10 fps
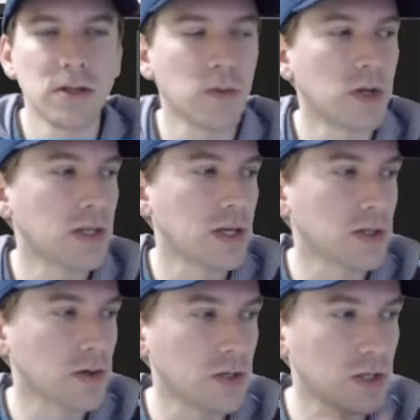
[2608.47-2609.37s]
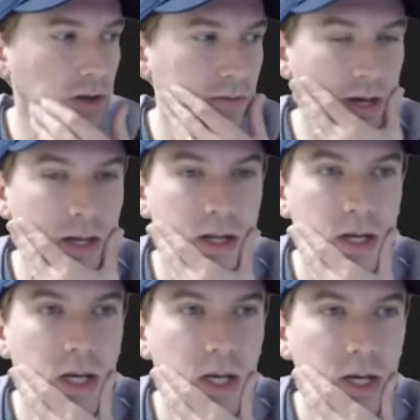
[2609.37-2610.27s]
one and take a screenshot of that.
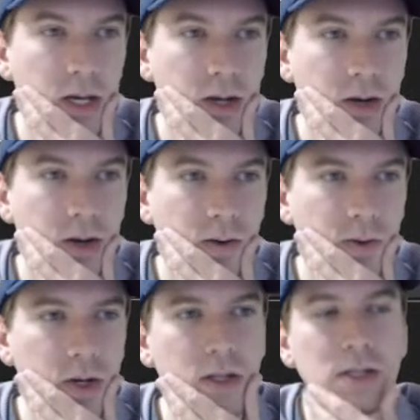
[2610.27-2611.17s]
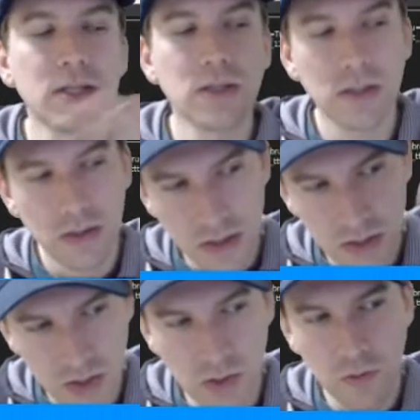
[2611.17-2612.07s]
Well,
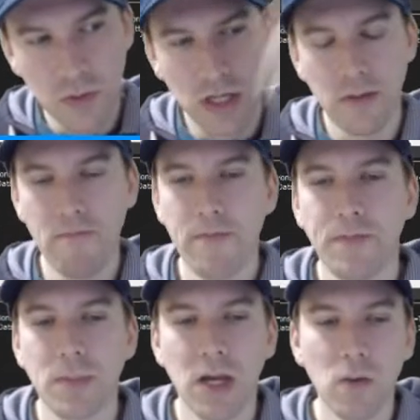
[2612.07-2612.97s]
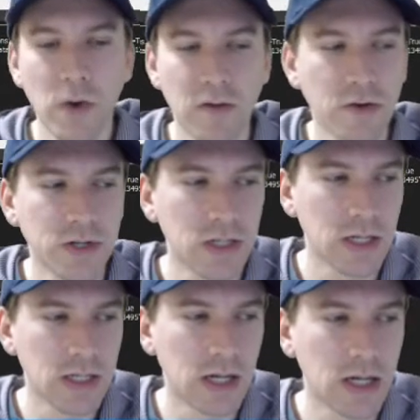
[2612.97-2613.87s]
let's zoom in and wait for it to
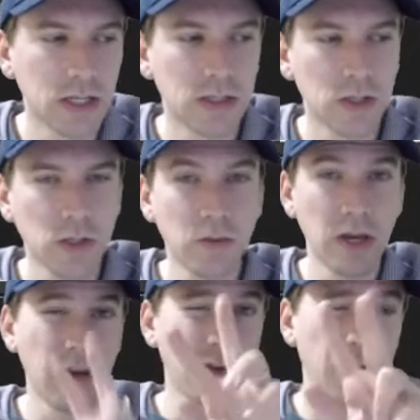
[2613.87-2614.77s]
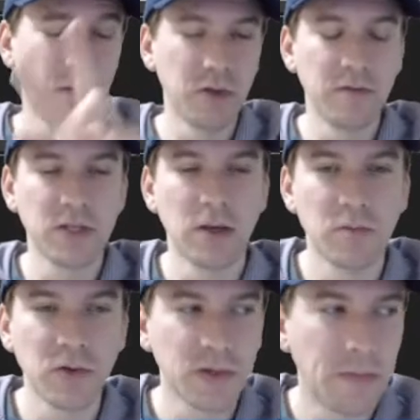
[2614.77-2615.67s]
get to night, just so we have a couple of samples.